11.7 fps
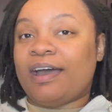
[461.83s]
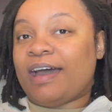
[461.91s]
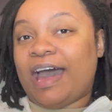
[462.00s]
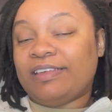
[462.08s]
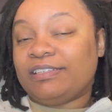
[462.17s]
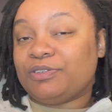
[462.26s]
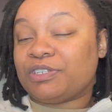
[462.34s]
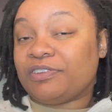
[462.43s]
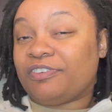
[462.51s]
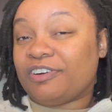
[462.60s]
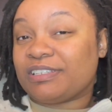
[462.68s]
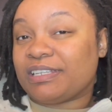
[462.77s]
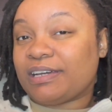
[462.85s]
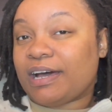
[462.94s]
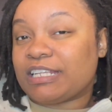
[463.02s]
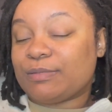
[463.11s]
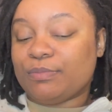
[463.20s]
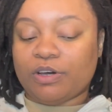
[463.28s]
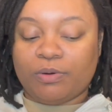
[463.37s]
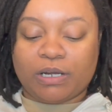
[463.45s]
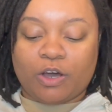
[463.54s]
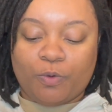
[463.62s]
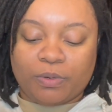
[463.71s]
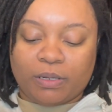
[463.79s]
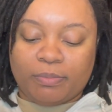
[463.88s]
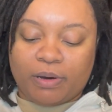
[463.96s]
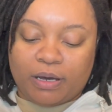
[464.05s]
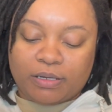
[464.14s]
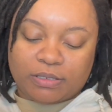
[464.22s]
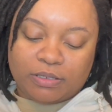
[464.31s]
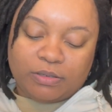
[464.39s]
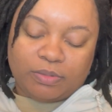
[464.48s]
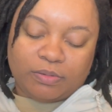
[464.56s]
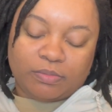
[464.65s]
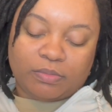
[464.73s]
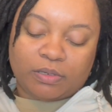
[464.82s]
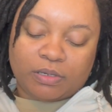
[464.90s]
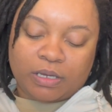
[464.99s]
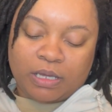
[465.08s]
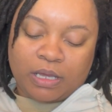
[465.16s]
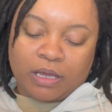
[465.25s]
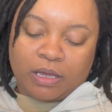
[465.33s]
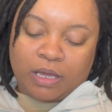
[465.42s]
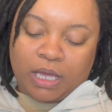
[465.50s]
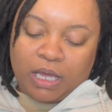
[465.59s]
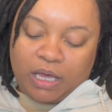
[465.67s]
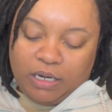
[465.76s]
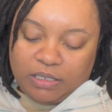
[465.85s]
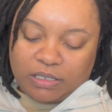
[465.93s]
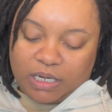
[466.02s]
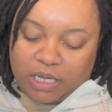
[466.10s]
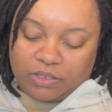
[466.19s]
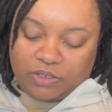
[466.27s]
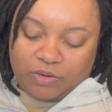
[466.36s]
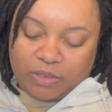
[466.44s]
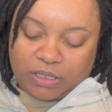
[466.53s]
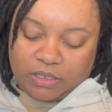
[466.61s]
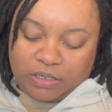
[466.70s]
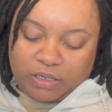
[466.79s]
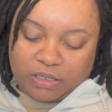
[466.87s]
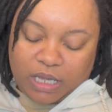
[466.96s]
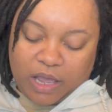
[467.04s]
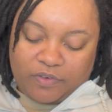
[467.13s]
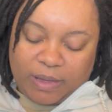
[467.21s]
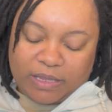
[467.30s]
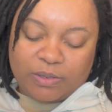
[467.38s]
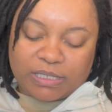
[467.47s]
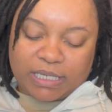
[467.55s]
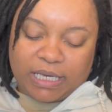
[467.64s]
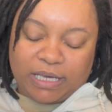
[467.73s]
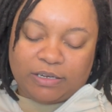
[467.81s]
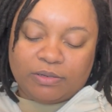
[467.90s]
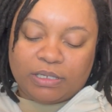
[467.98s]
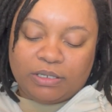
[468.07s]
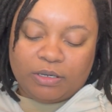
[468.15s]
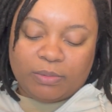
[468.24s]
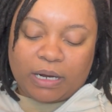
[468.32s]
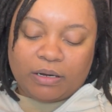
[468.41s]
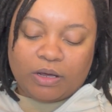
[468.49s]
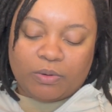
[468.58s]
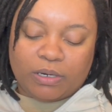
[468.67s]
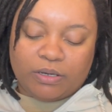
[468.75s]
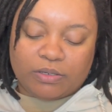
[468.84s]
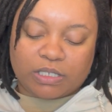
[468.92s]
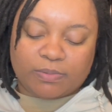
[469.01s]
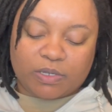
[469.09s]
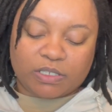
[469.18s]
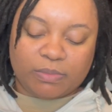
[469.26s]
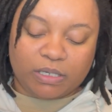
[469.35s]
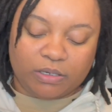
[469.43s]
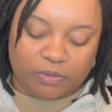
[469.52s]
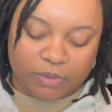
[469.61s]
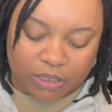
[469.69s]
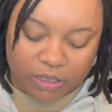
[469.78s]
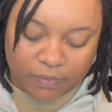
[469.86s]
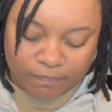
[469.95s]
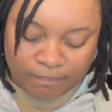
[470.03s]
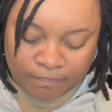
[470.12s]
I think this is the first thing I smell when I open the box up. I'm actually not sure what's in here. So I know it's a candle in here, but I don't know what else is supposed to be in here with it.